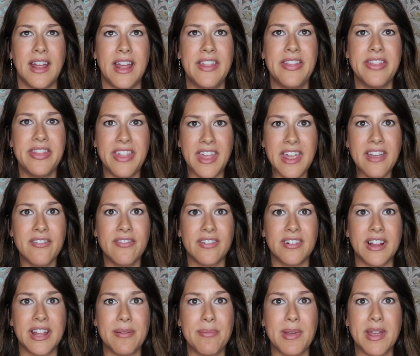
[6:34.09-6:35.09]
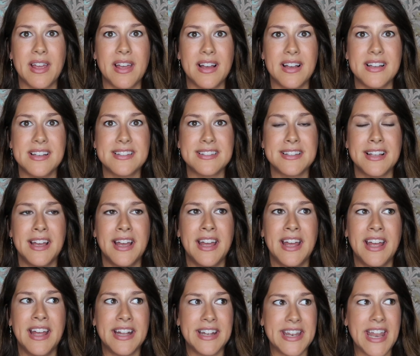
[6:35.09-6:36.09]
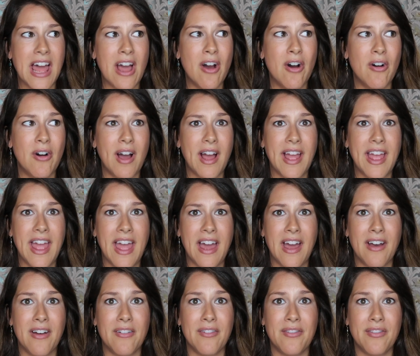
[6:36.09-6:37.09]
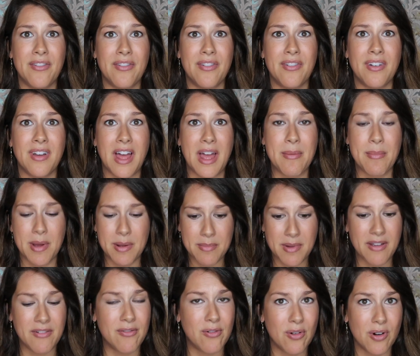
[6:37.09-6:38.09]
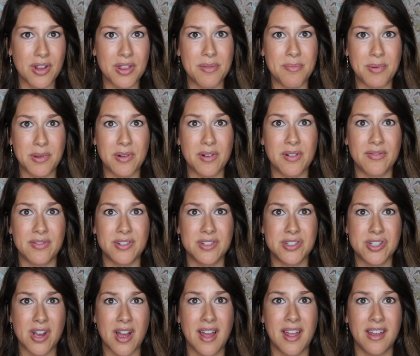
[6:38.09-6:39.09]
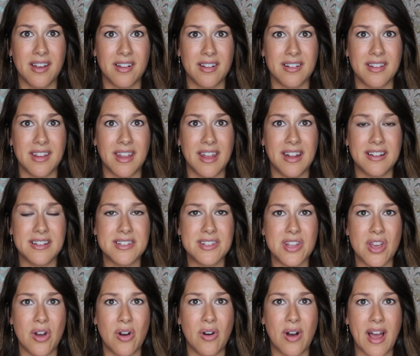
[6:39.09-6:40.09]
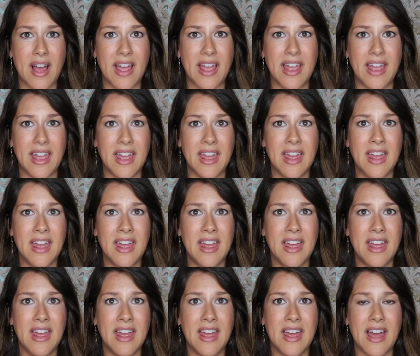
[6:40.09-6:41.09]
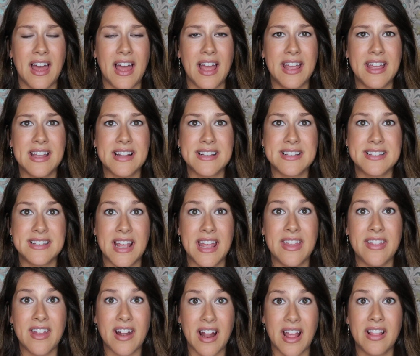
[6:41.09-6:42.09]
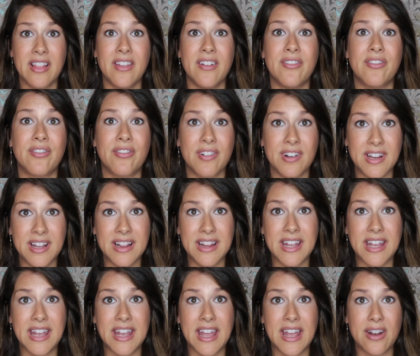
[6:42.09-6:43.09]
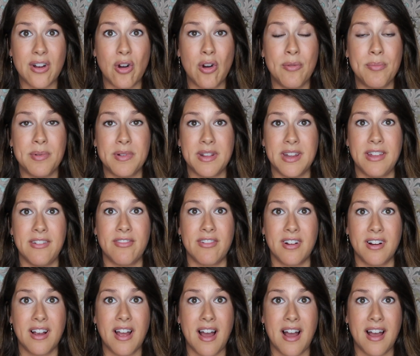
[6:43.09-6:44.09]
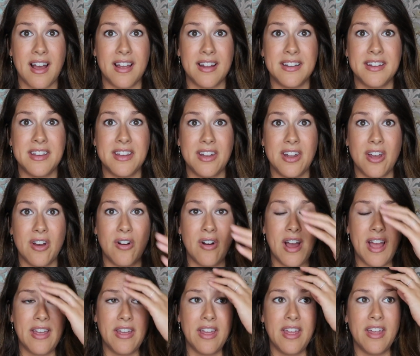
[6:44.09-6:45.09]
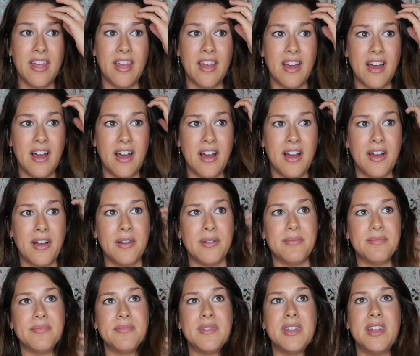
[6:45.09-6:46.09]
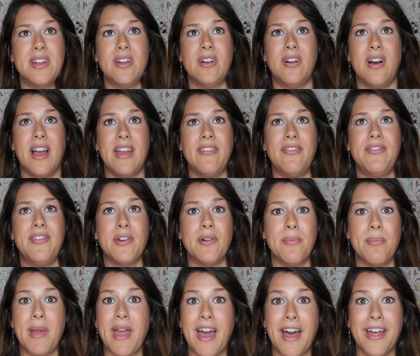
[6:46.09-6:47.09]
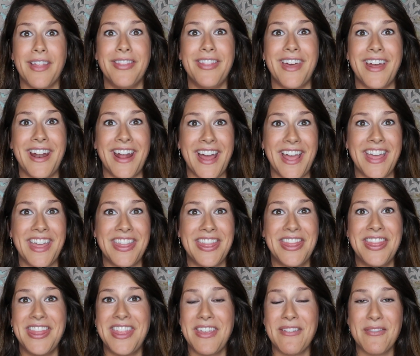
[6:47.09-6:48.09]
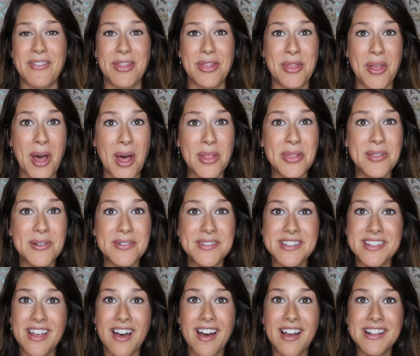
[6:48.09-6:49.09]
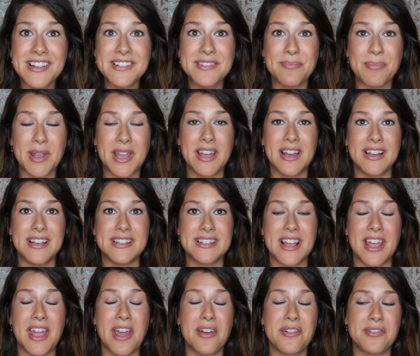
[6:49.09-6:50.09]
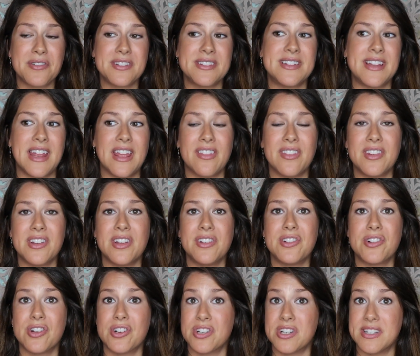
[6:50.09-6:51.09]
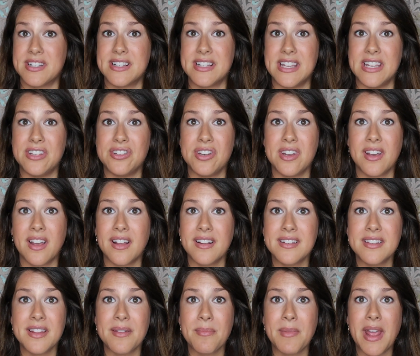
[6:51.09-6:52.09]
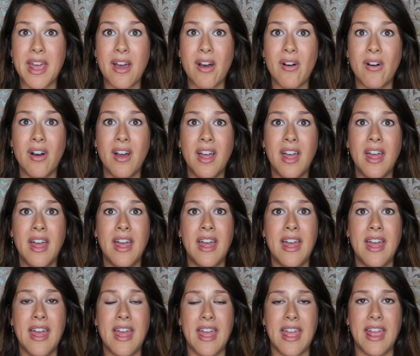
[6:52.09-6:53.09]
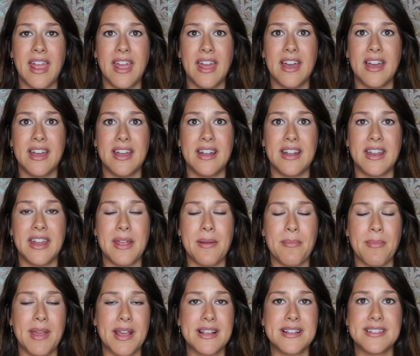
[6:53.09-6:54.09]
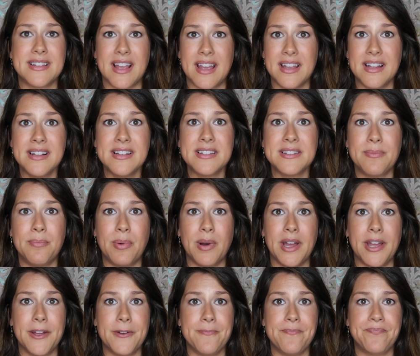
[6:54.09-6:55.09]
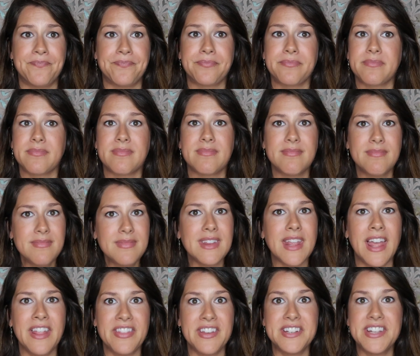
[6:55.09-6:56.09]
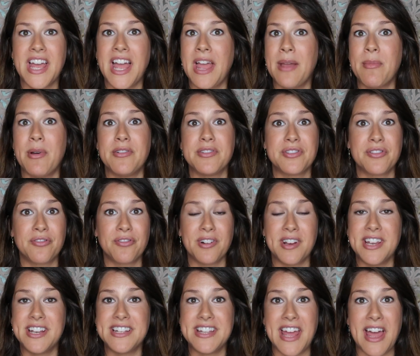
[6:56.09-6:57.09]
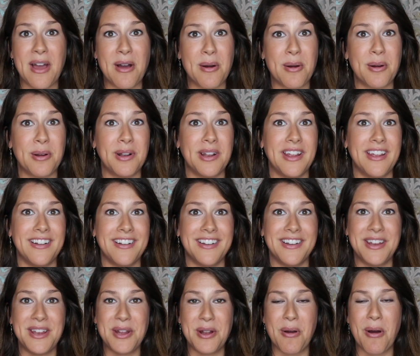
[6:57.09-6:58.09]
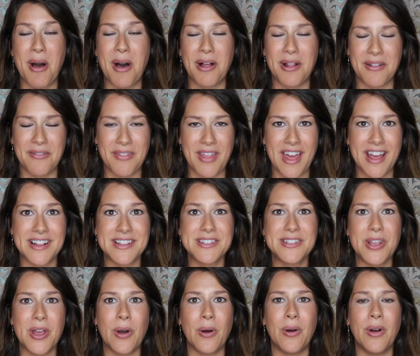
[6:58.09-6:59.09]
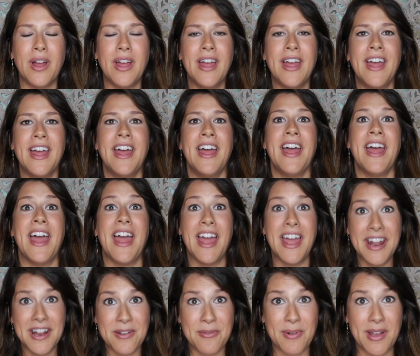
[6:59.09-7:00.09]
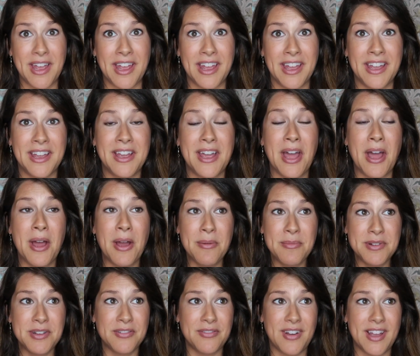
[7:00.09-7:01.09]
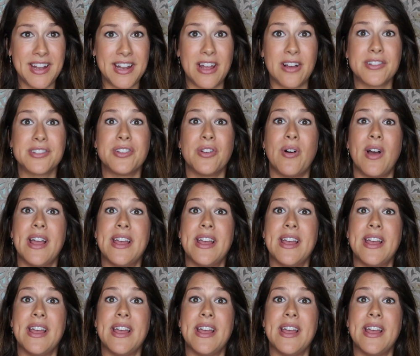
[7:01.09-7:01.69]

and thankfully because now I have I'm on my fourth beautiful child and so I I can say that I live freely and openly for God you know I um, you know, I feel bad that I even thought those thoughts because I understand the church's teaching on them now and it makes sense. But at the time I was freaked out and, you know, all of that. So anyway, come to find out. So